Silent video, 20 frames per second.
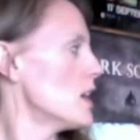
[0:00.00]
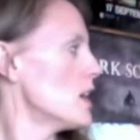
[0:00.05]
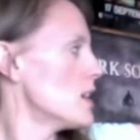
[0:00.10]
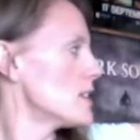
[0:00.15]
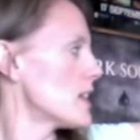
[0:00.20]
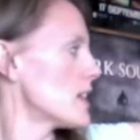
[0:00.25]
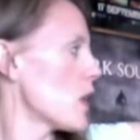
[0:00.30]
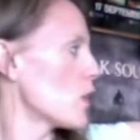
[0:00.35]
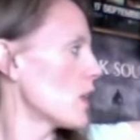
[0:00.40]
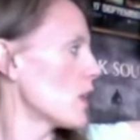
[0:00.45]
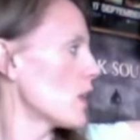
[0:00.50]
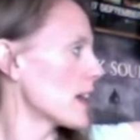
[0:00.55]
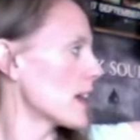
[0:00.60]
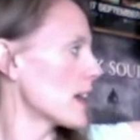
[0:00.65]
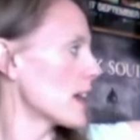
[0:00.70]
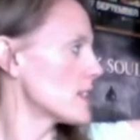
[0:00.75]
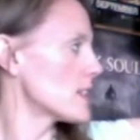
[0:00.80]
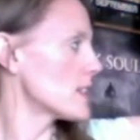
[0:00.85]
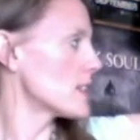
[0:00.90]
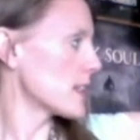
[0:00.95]
So, like I
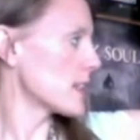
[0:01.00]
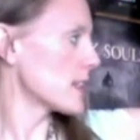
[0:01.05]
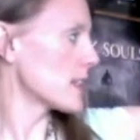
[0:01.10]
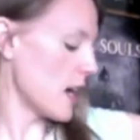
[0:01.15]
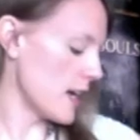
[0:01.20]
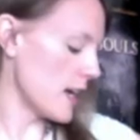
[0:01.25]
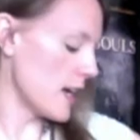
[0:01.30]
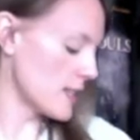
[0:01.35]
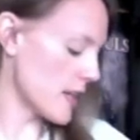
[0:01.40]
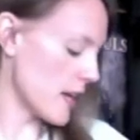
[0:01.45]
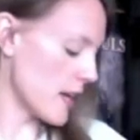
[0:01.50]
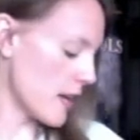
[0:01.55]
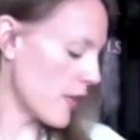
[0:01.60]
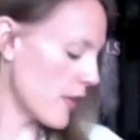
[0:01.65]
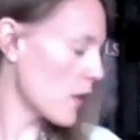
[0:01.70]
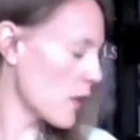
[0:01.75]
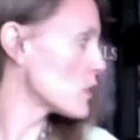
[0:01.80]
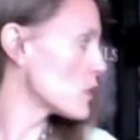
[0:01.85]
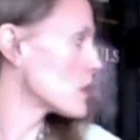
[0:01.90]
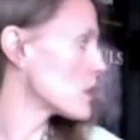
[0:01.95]
said, guys,
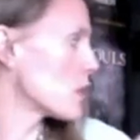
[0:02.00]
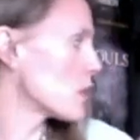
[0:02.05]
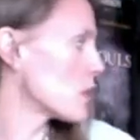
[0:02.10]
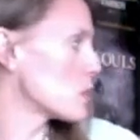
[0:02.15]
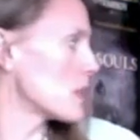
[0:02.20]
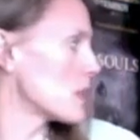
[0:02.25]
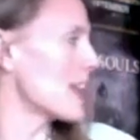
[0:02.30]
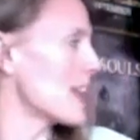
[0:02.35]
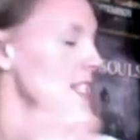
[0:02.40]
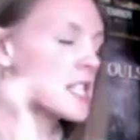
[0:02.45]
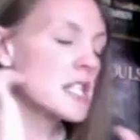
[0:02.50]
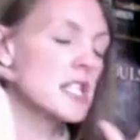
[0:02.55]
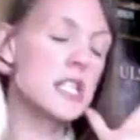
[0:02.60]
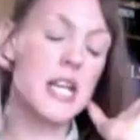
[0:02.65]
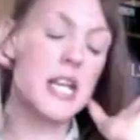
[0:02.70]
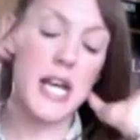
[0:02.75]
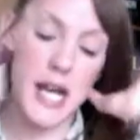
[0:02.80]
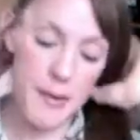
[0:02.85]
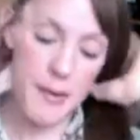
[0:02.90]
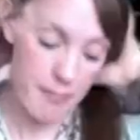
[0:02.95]
those last
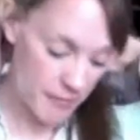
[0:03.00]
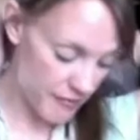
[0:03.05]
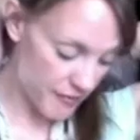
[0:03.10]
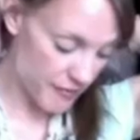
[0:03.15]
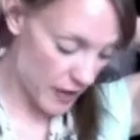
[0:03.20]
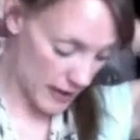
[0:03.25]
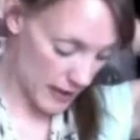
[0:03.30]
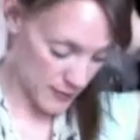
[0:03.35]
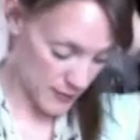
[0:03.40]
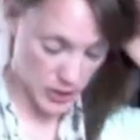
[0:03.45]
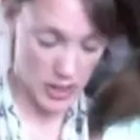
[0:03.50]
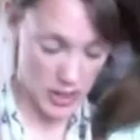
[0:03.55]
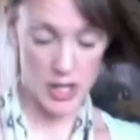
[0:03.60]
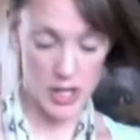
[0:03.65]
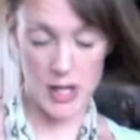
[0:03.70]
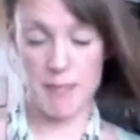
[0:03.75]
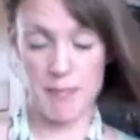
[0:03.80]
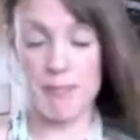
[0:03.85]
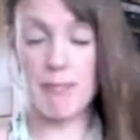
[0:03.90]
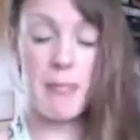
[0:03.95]
5
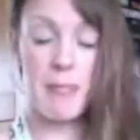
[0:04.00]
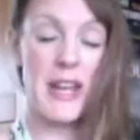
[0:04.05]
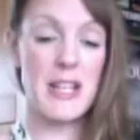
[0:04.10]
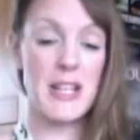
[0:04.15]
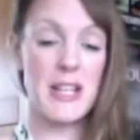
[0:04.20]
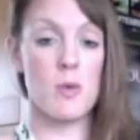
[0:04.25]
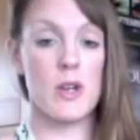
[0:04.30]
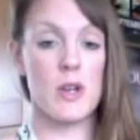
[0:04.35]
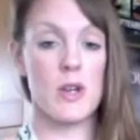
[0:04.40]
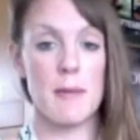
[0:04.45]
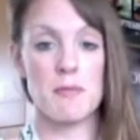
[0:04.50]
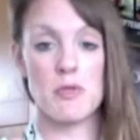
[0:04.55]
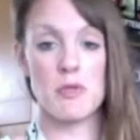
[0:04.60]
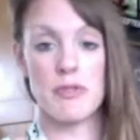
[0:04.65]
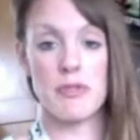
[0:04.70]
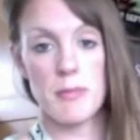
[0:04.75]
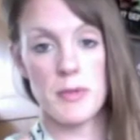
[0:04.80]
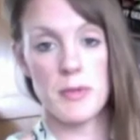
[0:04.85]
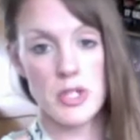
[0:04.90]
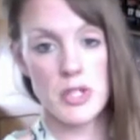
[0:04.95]
PS1 games were
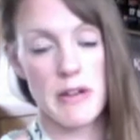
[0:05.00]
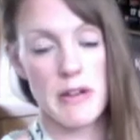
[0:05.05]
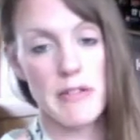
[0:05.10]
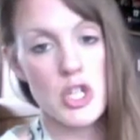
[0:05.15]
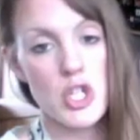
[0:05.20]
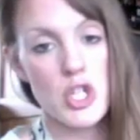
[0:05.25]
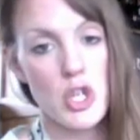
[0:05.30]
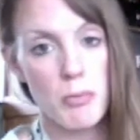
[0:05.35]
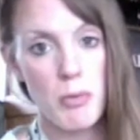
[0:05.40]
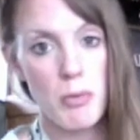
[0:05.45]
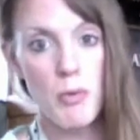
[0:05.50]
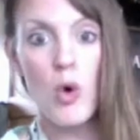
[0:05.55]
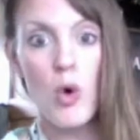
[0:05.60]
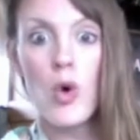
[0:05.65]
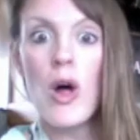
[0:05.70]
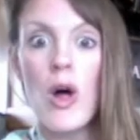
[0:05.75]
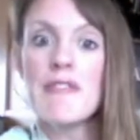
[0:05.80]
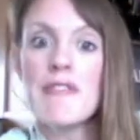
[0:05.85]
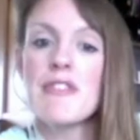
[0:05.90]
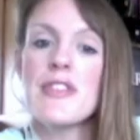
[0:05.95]
from the charity shop, but
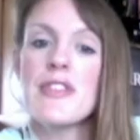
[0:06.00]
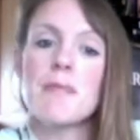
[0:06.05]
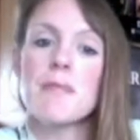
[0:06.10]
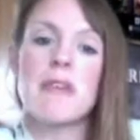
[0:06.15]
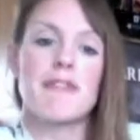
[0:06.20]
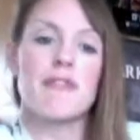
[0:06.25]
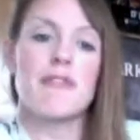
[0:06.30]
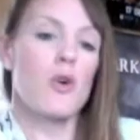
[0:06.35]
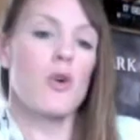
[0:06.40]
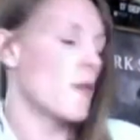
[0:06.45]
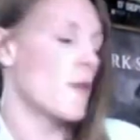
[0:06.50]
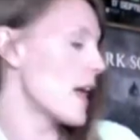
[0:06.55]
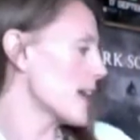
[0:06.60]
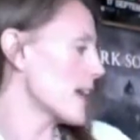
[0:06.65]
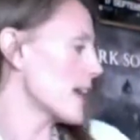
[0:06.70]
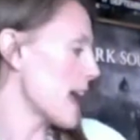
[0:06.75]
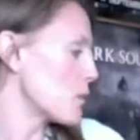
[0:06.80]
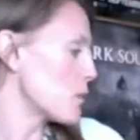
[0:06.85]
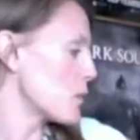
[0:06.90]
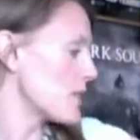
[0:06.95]
everything before that
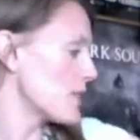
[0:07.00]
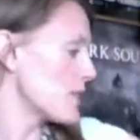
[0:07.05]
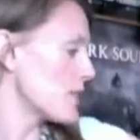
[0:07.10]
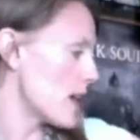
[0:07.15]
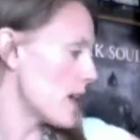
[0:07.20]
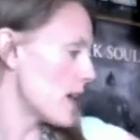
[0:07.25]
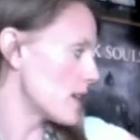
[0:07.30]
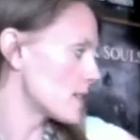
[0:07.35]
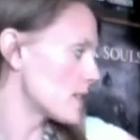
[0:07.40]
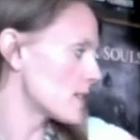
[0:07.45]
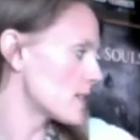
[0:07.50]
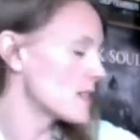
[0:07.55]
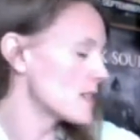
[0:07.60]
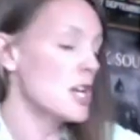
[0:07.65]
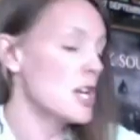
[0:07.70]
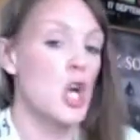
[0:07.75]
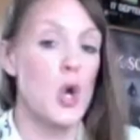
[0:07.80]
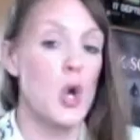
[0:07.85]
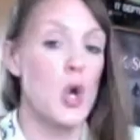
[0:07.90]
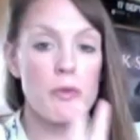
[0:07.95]
came with this,
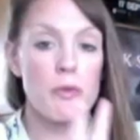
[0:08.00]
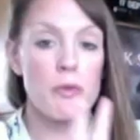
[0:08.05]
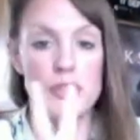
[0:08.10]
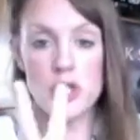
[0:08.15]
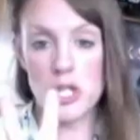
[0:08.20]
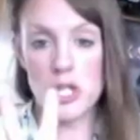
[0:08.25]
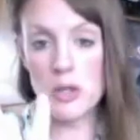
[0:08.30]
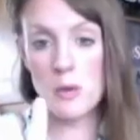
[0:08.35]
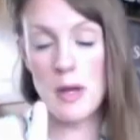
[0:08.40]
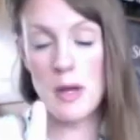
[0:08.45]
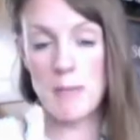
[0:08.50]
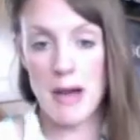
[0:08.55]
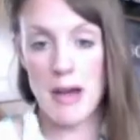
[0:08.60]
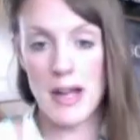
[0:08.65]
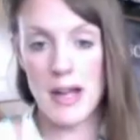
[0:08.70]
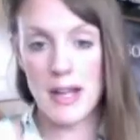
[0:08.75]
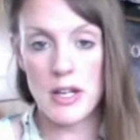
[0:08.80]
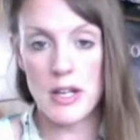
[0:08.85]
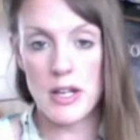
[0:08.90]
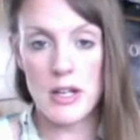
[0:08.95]
with 2
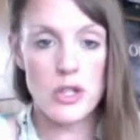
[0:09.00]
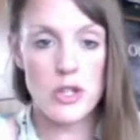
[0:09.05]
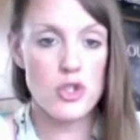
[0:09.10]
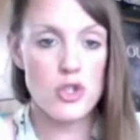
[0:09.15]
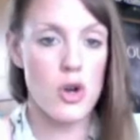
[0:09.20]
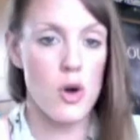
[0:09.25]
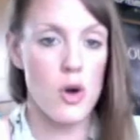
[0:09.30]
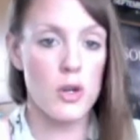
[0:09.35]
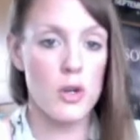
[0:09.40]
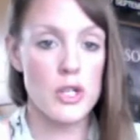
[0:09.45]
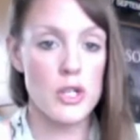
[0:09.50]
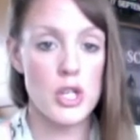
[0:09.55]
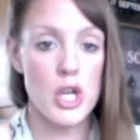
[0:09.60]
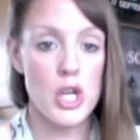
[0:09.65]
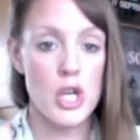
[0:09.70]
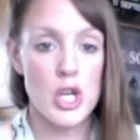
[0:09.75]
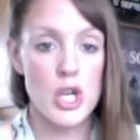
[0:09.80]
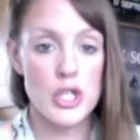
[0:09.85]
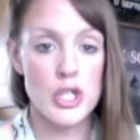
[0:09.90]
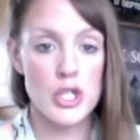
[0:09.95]
immaculate controllers,
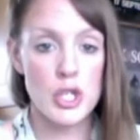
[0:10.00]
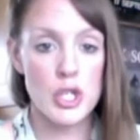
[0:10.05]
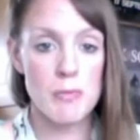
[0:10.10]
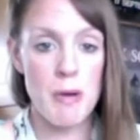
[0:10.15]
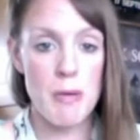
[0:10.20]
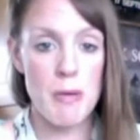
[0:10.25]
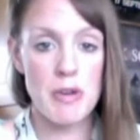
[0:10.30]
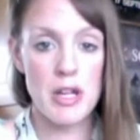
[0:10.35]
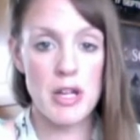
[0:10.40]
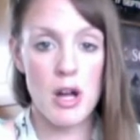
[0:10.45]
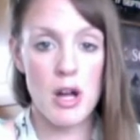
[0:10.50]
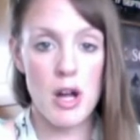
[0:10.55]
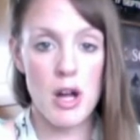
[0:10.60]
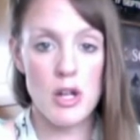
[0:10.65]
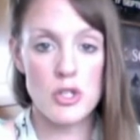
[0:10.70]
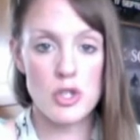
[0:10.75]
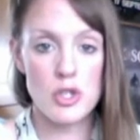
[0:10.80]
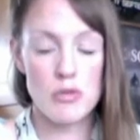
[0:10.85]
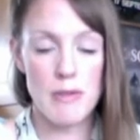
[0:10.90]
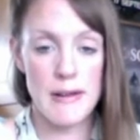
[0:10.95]
2 memory
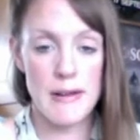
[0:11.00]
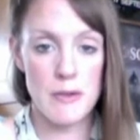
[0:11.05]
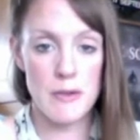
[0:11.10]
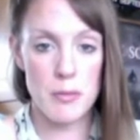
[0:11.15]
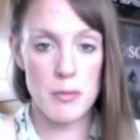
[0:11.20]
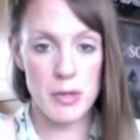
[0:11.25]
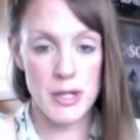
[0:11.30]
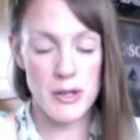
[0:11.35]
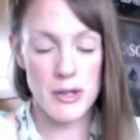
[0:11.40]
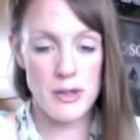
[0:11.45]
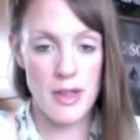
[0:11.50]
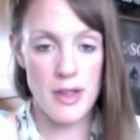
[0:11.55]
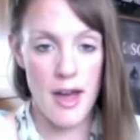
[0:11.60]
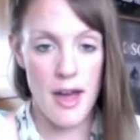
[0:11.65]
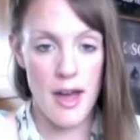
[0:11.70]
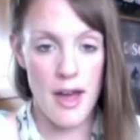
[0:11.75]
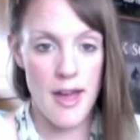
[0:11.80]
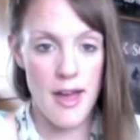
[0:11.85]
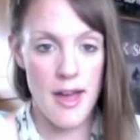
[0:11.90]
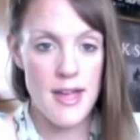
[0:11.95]
cards, the red and the blue
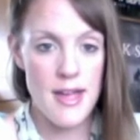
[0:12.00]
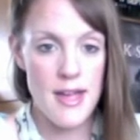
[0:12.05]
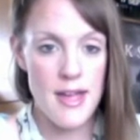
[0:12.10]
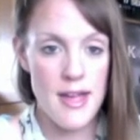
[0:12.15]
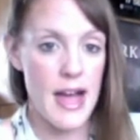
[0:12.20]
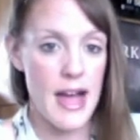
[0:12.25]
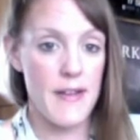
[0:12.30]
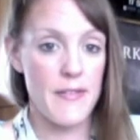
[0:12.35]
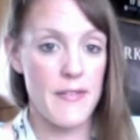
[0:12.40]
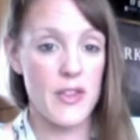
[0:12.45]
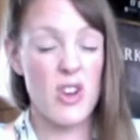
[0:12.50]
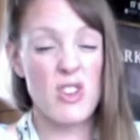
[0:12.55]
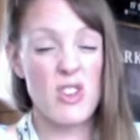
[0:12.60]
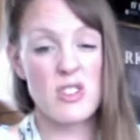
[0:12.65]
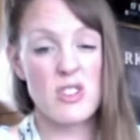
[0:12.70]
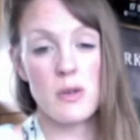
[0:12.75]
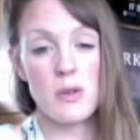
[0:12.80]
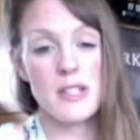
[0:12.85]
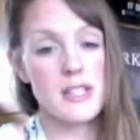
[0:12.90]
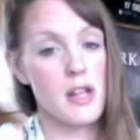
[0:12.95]
there, and the
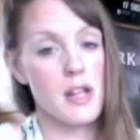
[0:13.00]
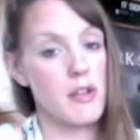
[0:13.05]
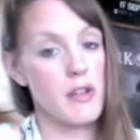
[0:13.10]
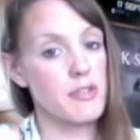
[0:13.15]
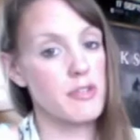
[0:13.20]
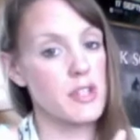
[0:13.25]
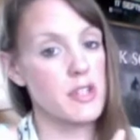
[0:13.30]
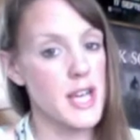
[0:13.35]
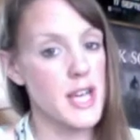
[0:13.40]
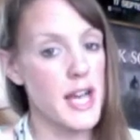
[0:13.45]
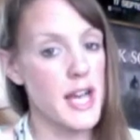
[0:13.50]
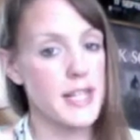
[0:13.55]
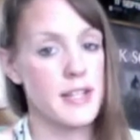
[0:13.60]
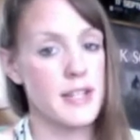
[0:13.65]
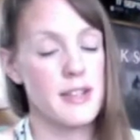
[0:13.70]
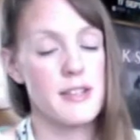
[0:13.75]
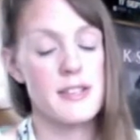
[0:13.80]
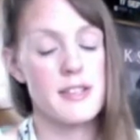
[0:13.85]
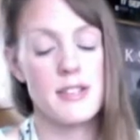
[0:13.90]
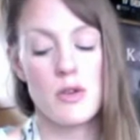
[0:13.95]
console itself for a tenner.
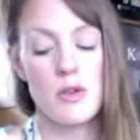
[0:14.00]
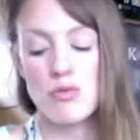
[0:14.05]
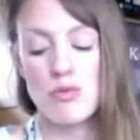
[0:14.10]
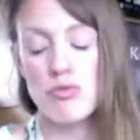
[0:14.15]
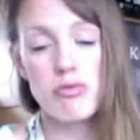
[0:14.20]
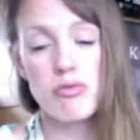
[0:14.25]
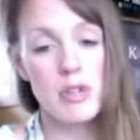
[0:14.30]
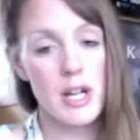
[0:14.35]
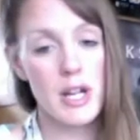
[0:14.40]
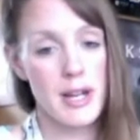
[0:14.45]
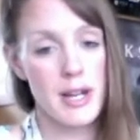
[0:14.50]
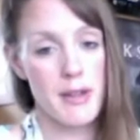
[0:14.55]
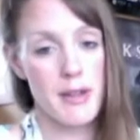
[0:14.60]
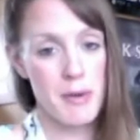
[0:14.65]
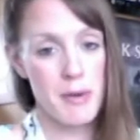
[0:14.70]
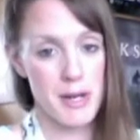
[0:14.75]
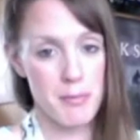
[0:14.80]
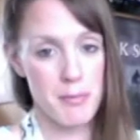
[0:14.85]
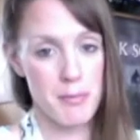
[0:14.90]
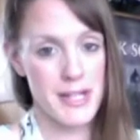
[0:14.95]
So I was really
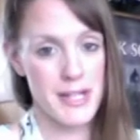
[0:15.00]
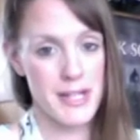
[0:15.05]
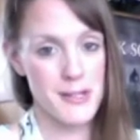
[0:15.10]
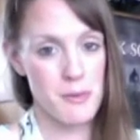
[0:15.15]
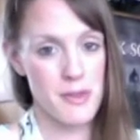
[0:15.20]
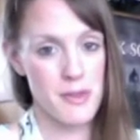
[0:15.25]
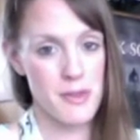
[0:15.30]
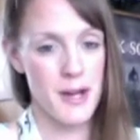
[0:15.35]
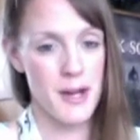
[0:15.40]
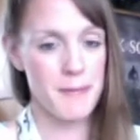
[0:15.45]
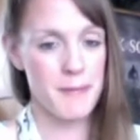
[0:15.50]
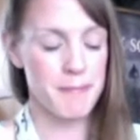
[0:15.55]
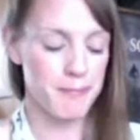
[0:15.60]
kind of pleased with that.